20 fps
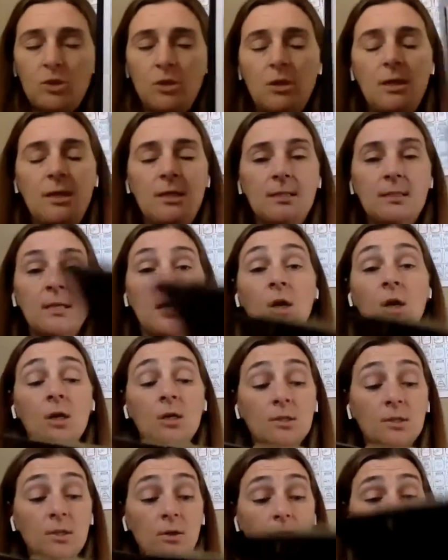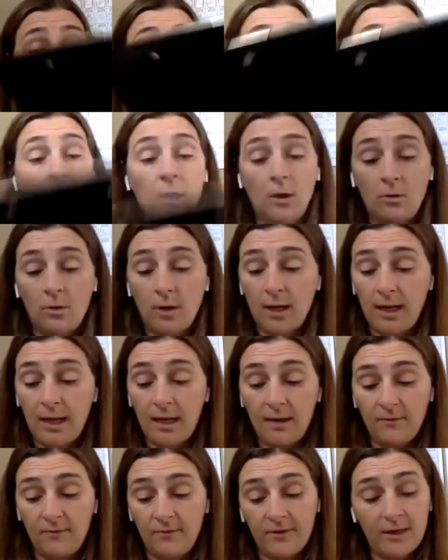Sure is. So you're going to go
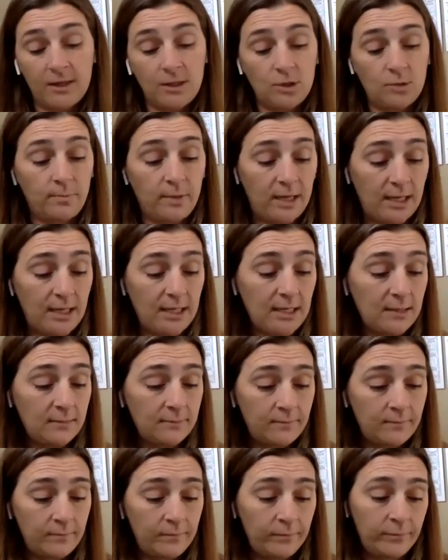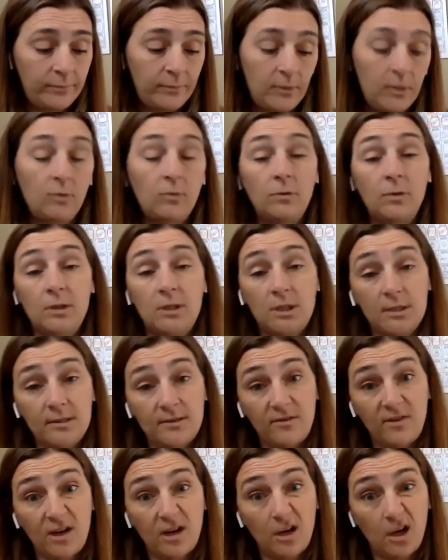ahead and find your bunny, which
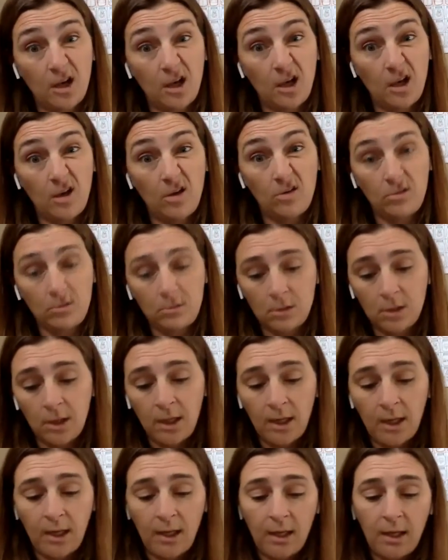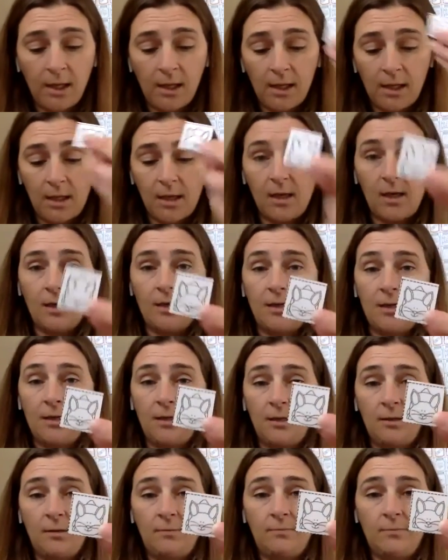is very cute.
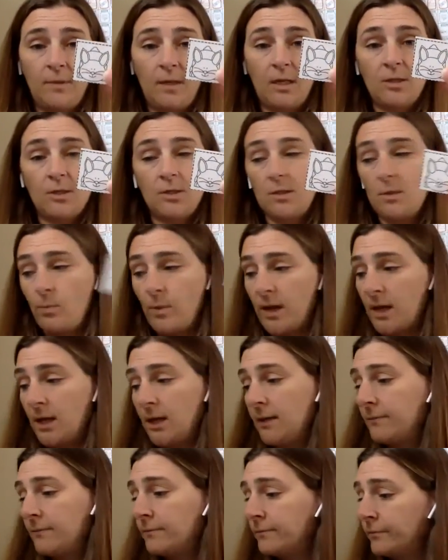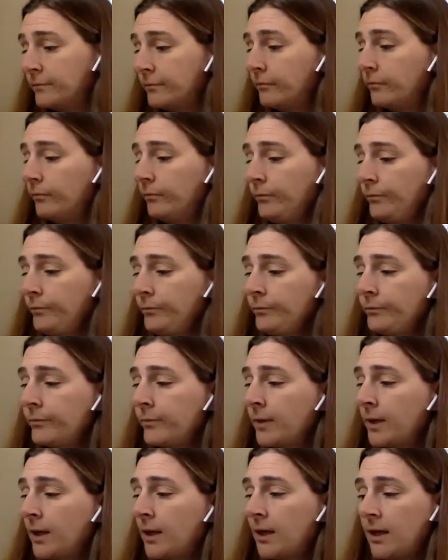And there's the bunny.
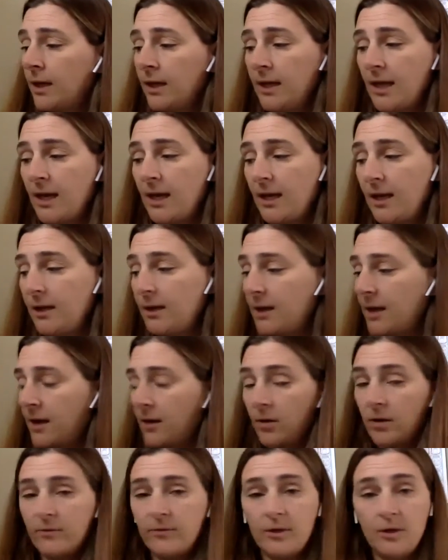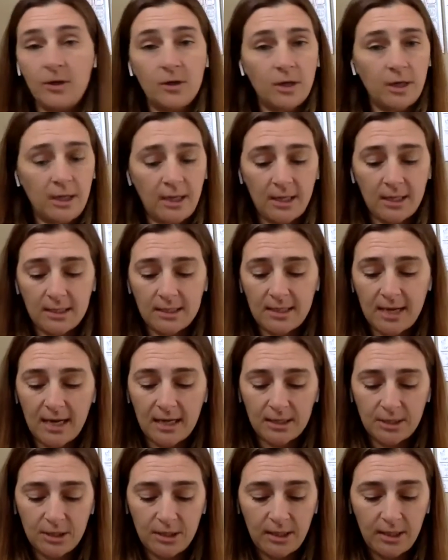And again, however you're going to
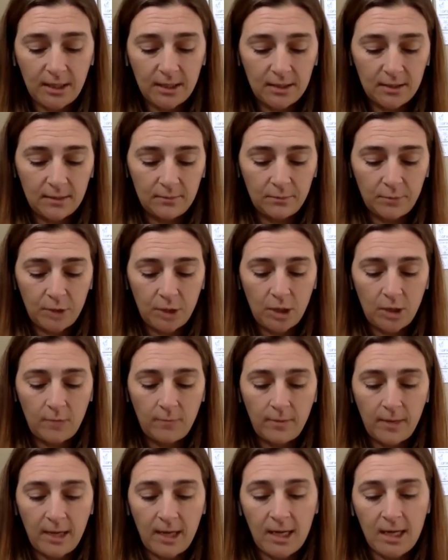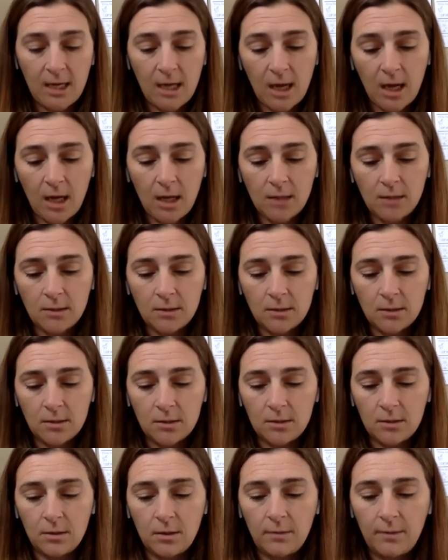attach it, and put your bunny
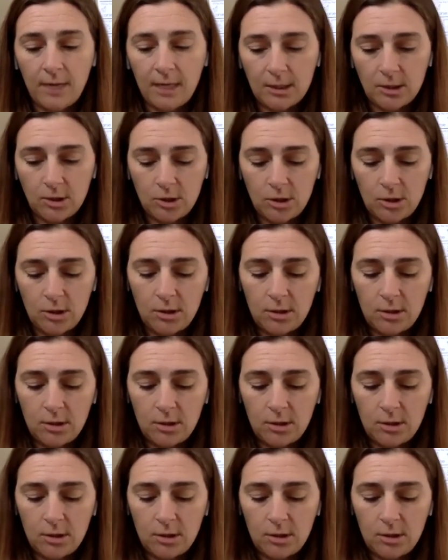under the bench.